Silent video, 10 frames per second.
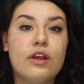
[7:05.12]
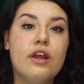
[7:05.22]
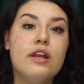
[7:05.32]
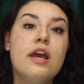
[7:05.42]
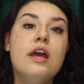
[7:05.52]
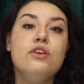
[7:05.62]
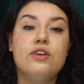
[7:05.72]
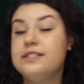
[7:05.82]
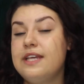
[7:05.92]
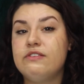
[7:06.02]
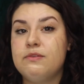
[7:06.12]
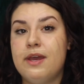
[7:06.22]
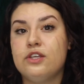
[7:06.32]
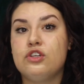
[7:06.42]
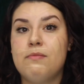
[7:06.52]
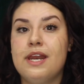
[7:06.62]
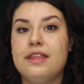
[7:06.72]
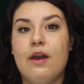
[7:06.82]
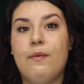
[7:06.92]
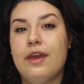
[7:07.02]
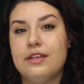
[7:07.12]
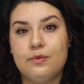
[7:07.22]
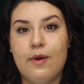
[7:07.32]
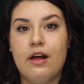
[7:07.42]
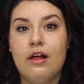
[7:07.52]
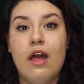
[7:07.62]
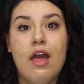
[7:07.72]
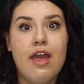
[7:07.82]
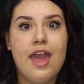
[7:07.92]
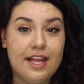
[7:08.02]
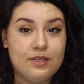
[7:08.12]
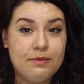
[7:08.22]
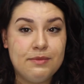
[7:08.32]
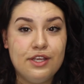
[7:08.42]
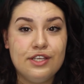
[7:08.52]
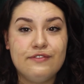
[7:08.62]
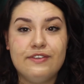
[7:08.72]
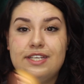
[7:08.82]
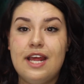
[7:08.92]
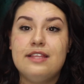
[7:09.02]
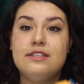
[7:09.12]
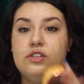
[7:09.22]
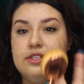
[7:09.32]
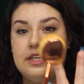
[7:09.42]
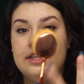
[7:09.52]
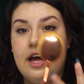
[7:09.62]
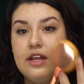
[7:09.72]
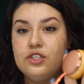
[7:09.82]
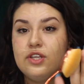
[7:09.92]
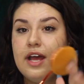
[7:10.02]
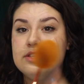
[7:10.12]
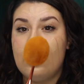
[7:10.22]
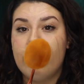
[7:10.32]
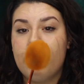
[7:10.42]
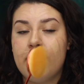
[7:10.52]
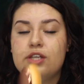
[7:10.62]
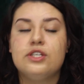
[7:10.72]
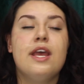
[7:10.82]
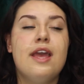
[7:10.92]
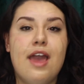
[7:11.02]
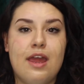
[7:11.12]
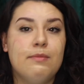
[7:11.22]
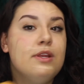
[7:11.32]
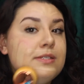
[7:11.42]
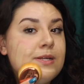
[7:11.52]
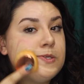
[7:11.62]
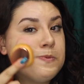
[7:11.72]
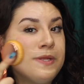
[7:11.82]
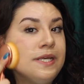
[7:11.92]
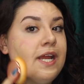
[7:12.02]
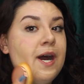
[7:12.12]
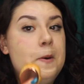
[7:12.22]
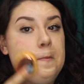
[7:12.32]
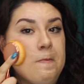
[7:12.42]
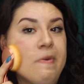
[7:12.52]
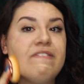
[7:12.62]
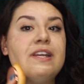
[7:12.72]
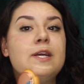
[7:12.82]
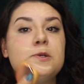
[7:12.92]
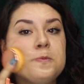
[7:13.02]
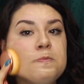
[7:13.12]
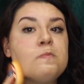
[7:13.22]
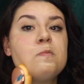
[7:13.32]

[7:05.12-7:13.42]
code. You can save some extra money that way as well. That's what I'm going to use for today. This is just a large size oval brush and I'm going to use that to blend out my foundation.